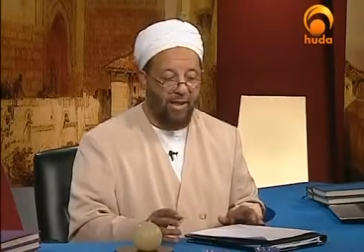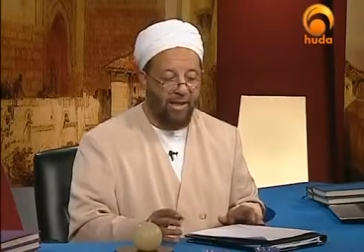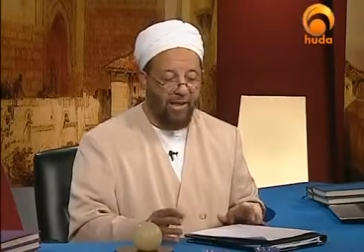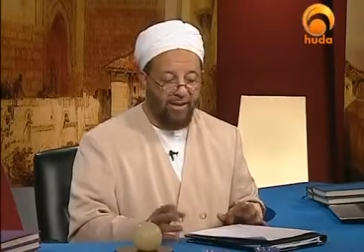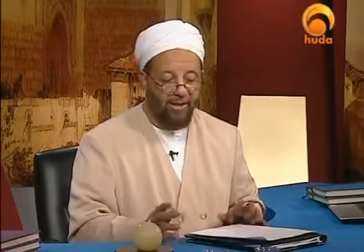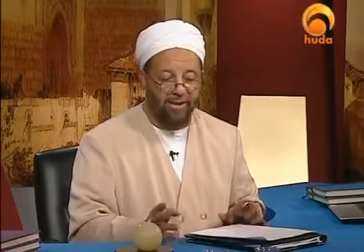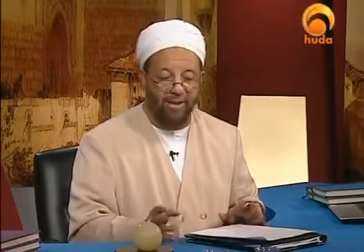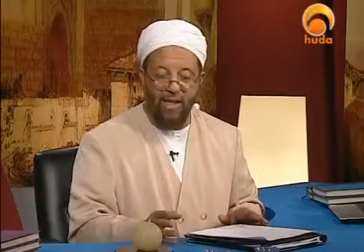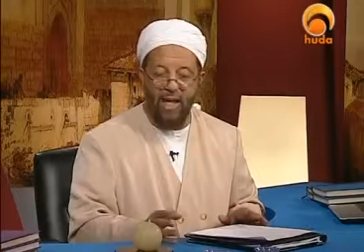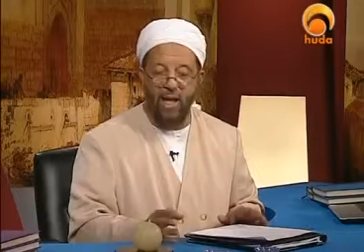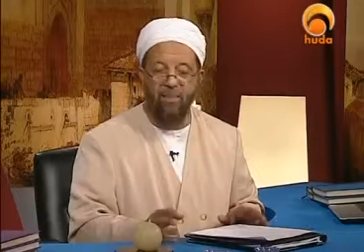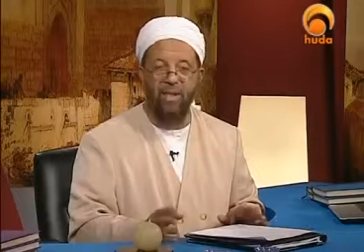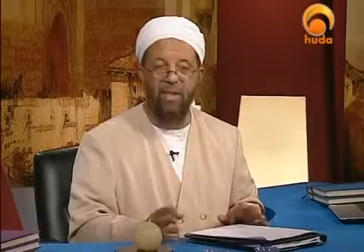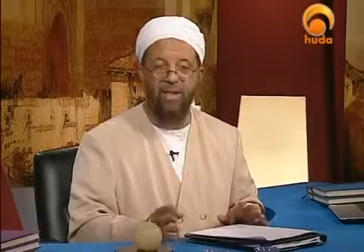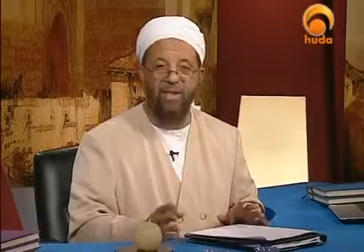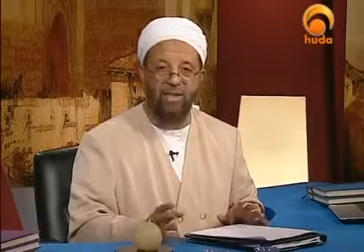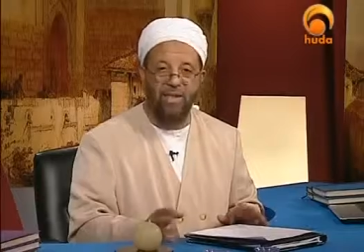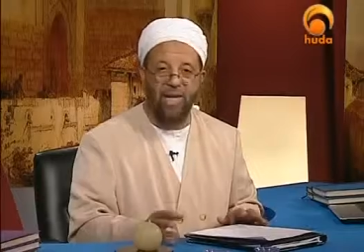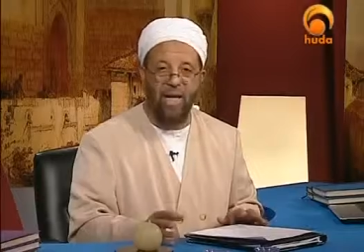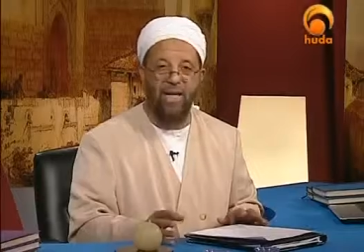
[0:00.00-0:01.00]

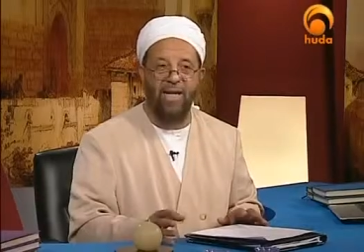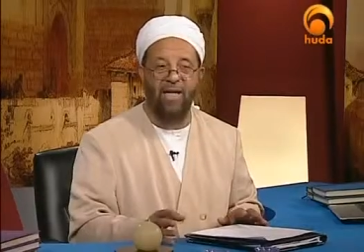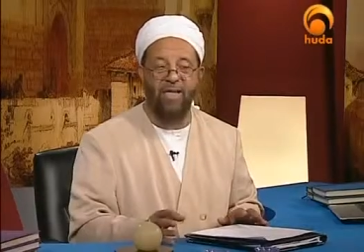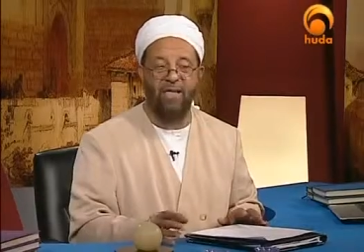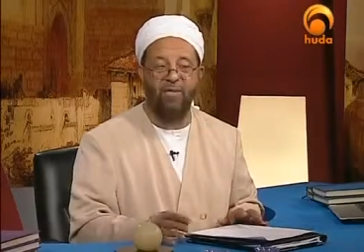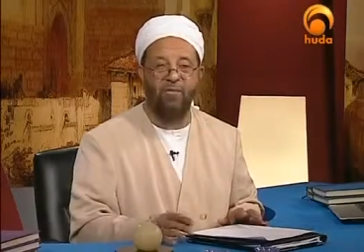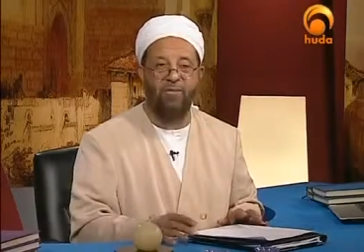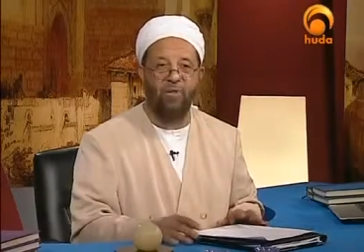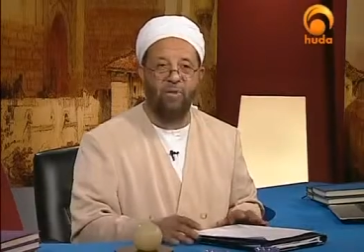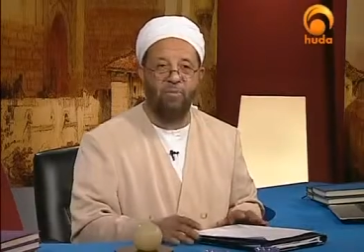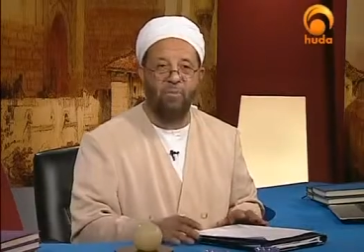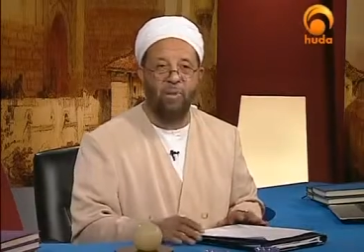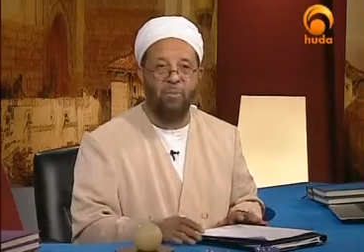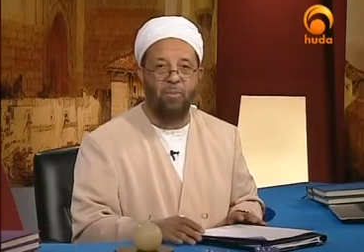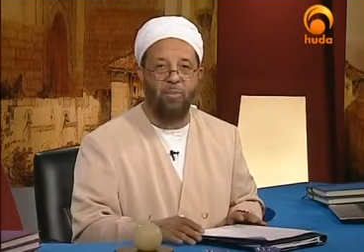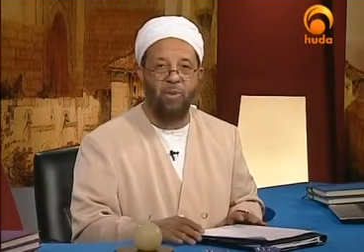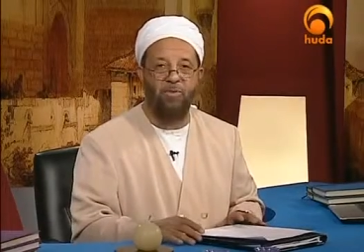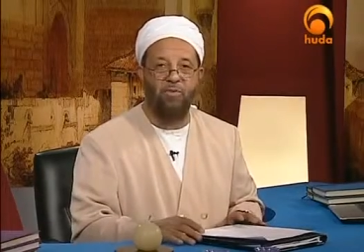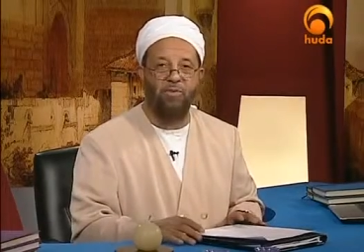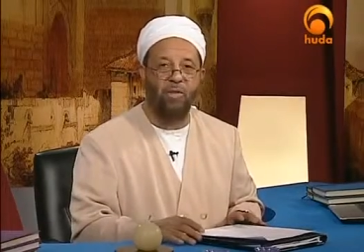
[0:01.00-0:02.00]
Islamic science for the
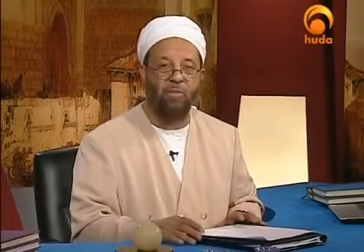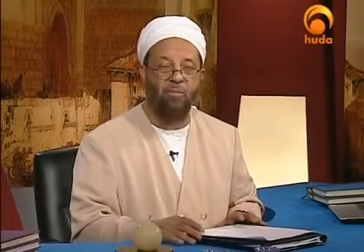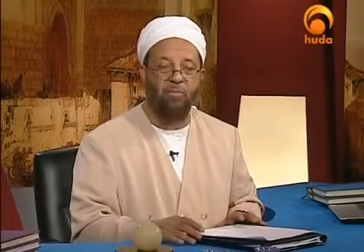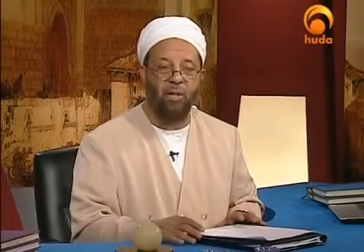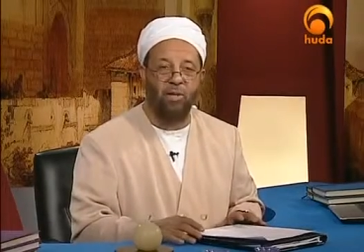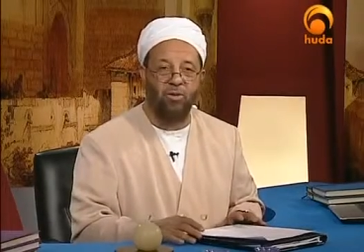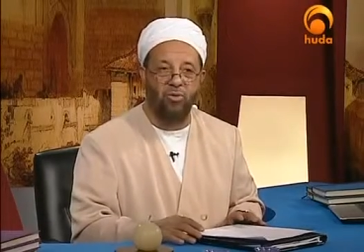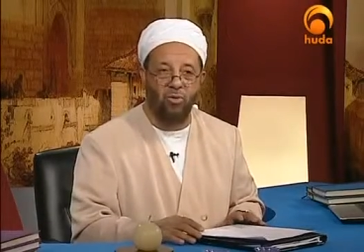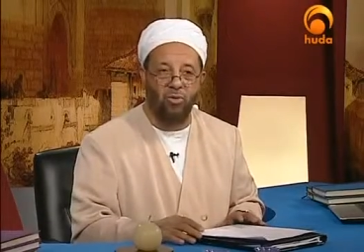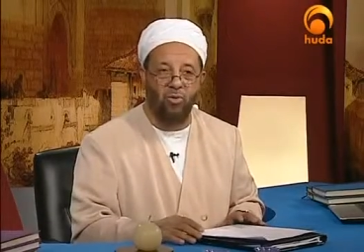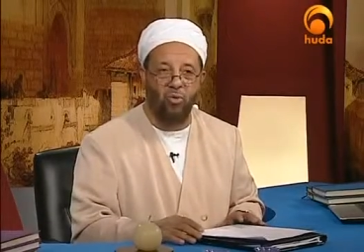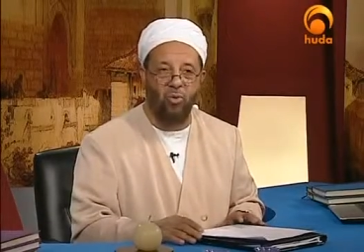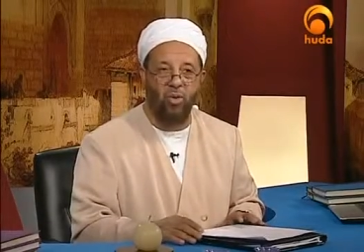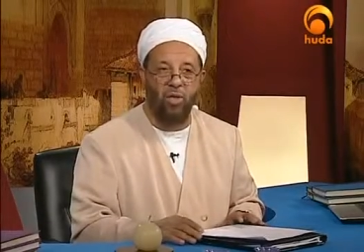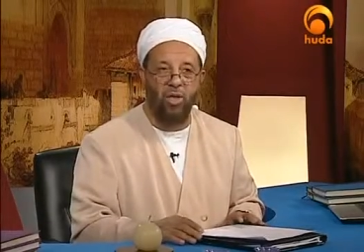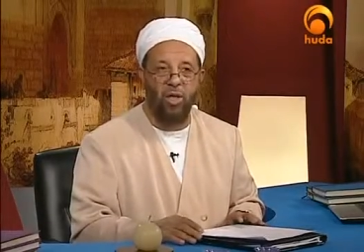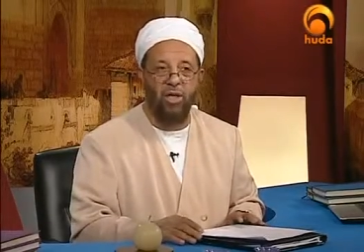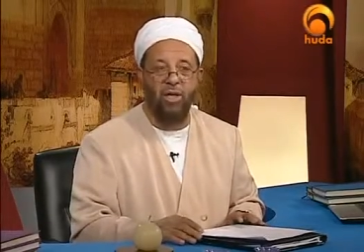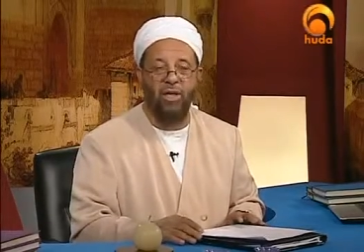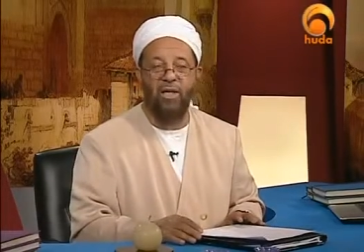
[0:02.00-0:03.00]
people of Timbuktu
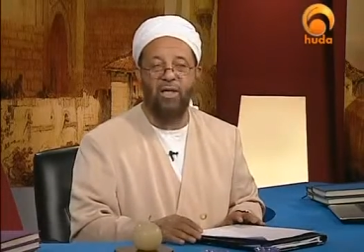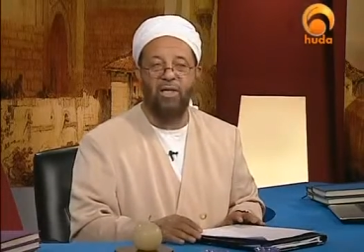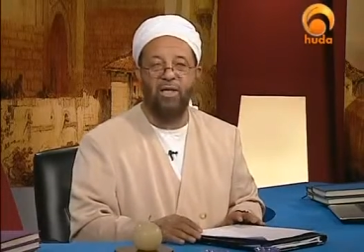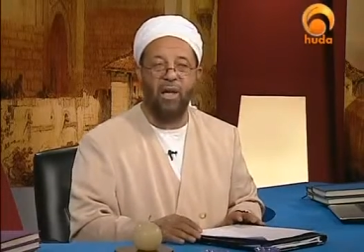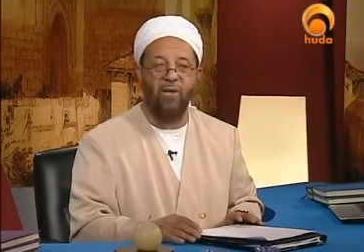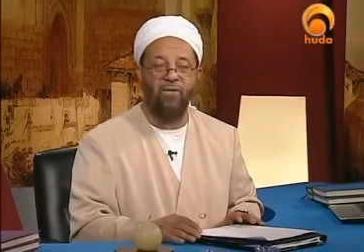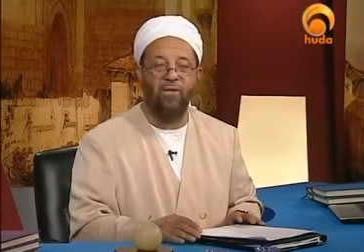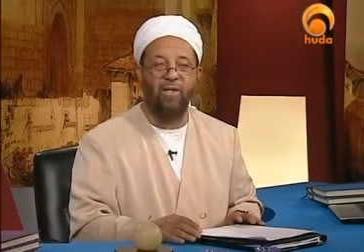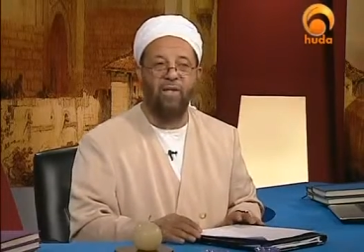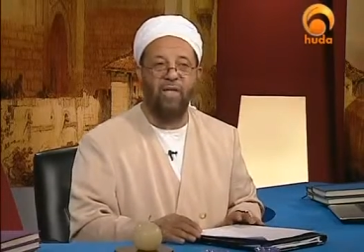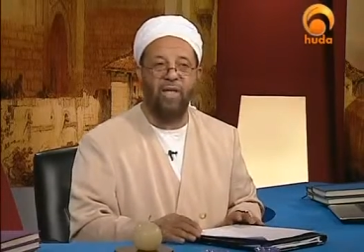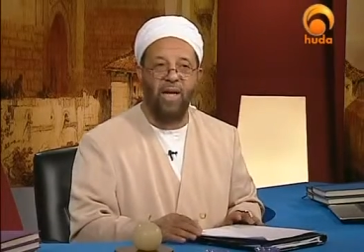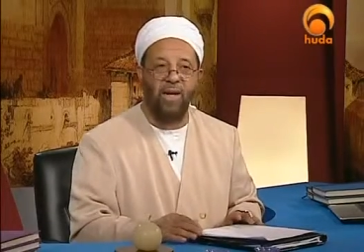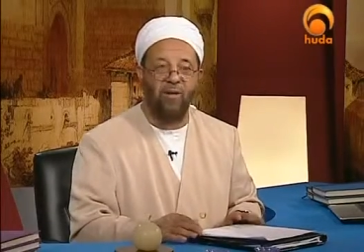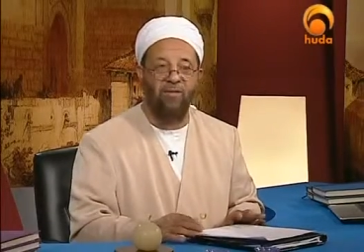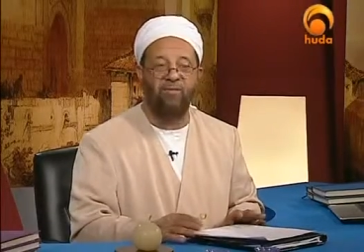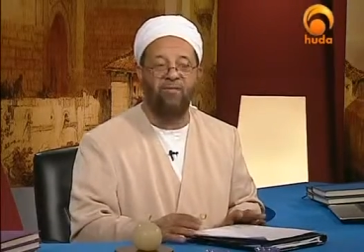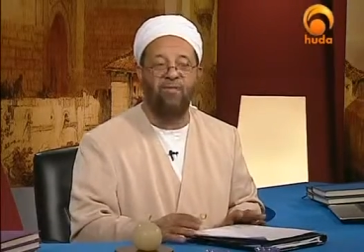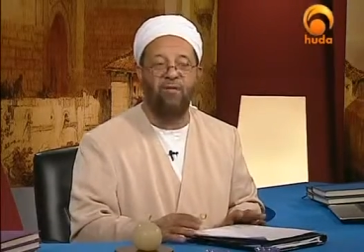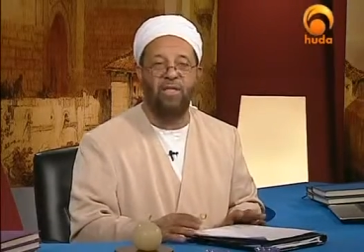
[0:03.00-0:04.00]
covered
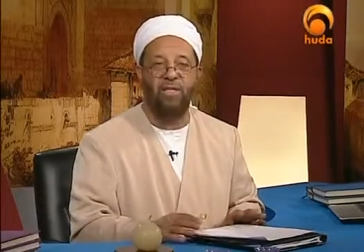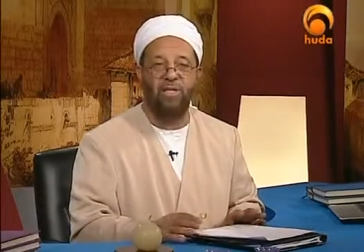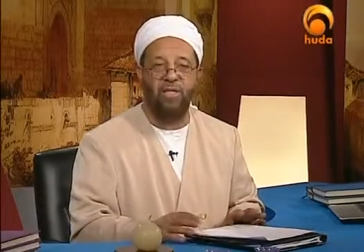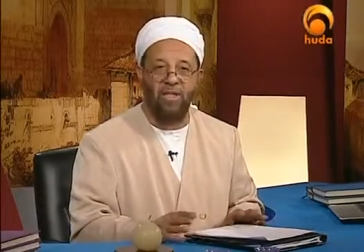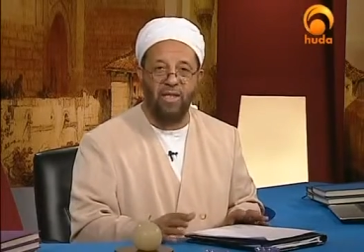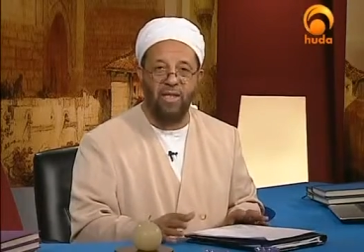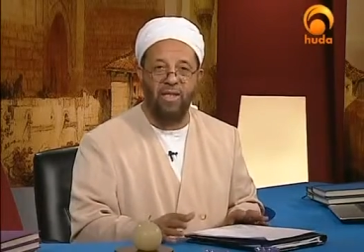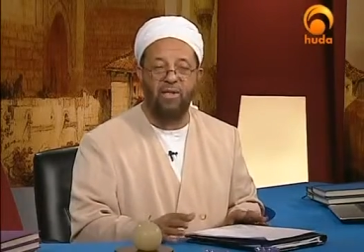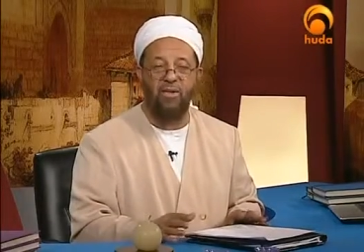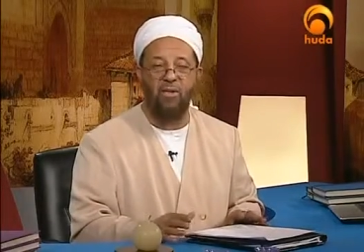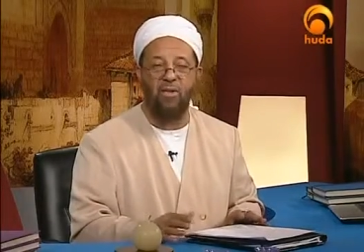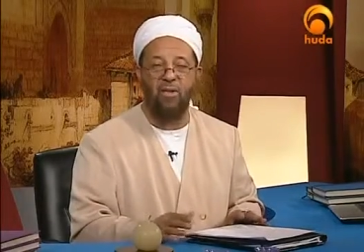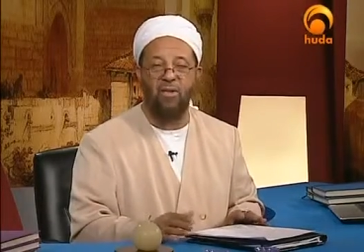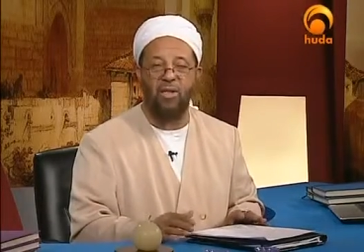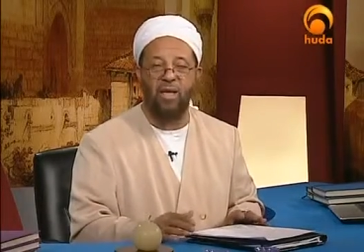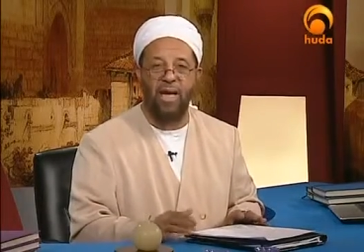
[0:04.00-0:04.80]
every single